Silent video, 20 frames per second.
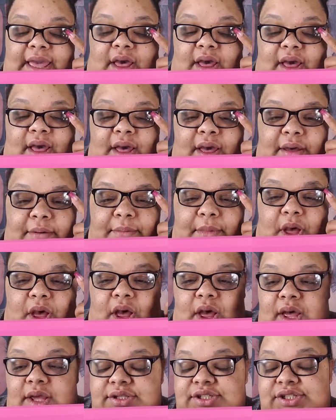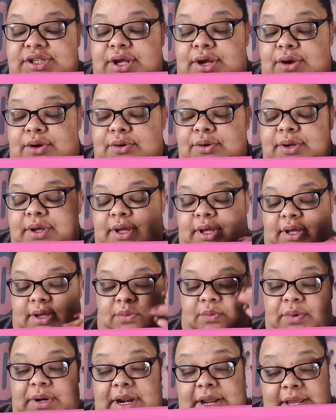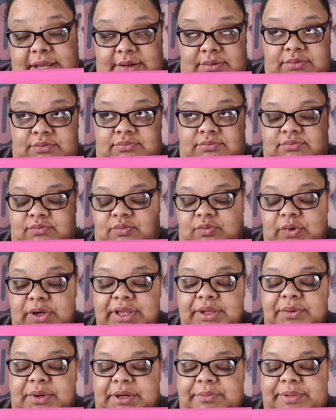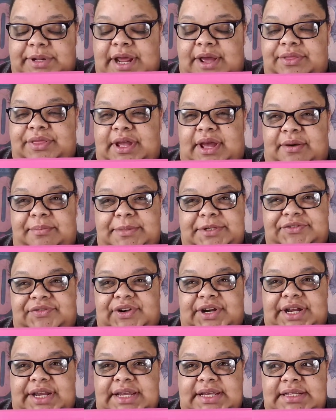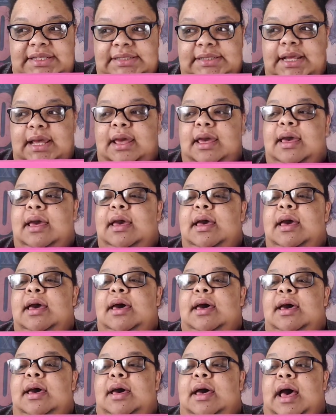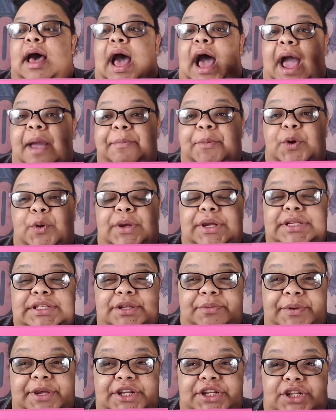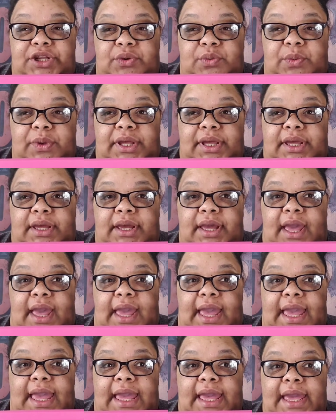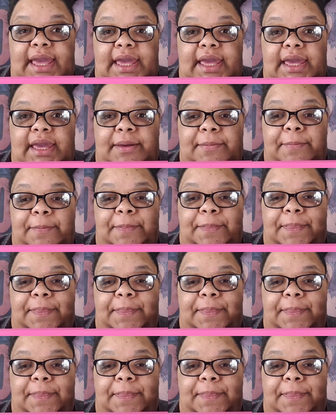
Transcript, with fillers: Um, also, what I really want to put out in the atmosphere is I'm going to be doing a